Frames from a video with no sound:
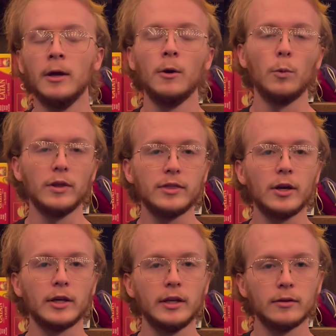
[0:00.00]
with their
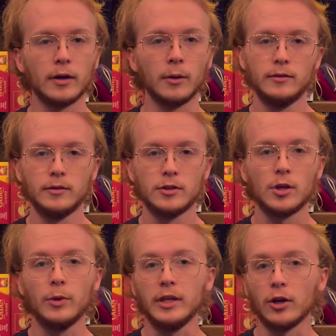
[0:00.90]
hero.
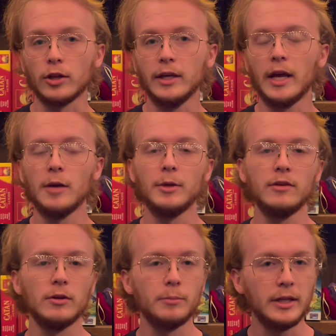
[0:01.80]
So in the early game and
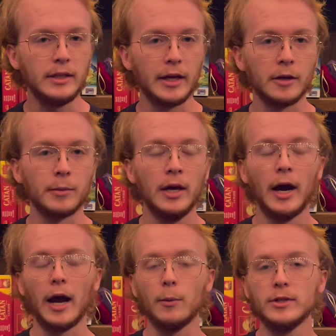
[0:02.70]
even mid game,
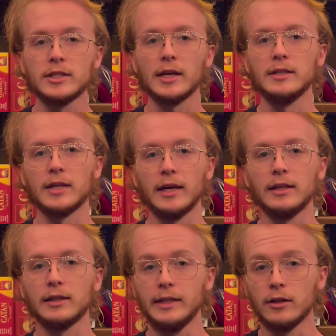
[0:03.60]
I would say take
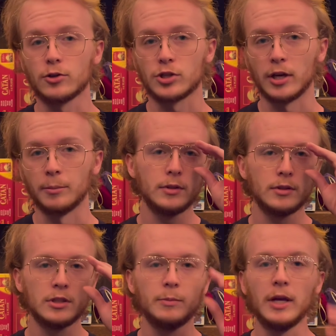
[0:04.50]
leadership
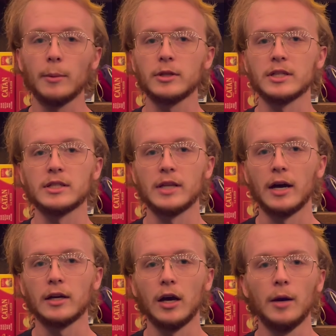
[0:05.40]
to be able to
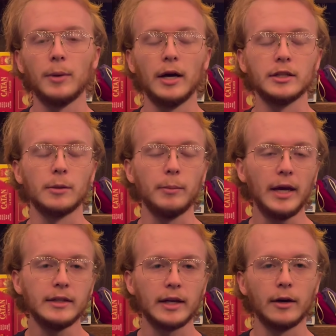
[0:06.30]
stock up on
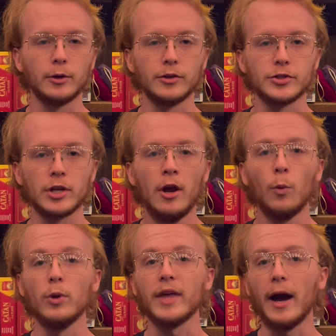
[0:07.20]
command counters
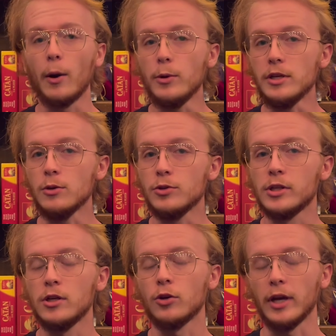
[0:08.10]
without
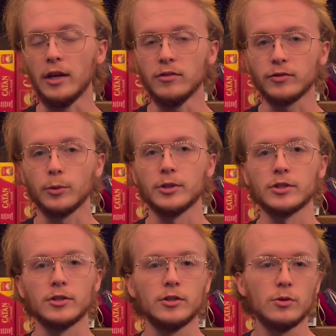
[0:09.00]
using your influence
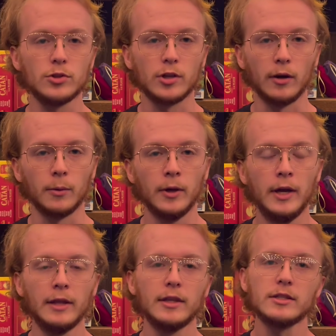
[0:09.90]
to do so.
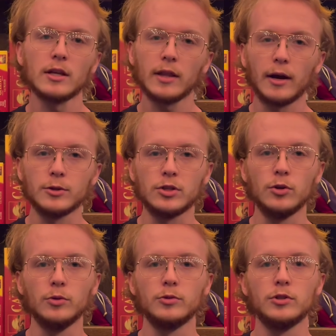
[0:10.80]
This allows
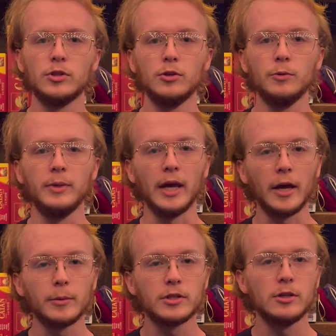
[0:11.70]
you to be
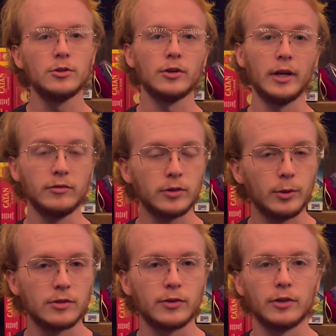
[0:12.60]
able to use your
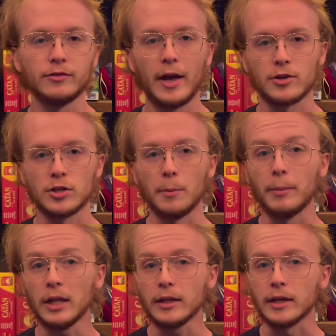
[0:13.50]
influence for your faction
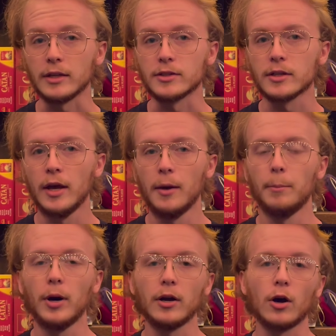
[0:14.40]
abilities,
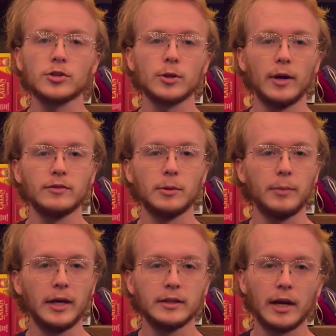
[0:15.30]
but also have
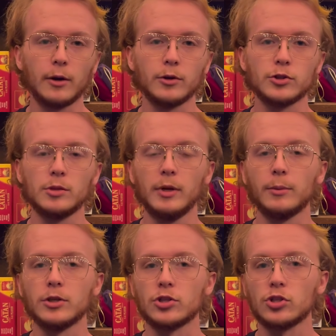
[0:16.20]
command counters to be
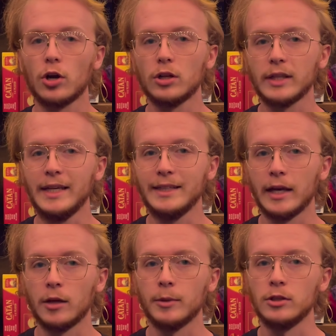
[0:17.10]
able to stall late
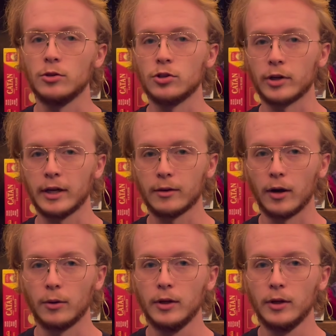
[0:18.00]
game and use your hero.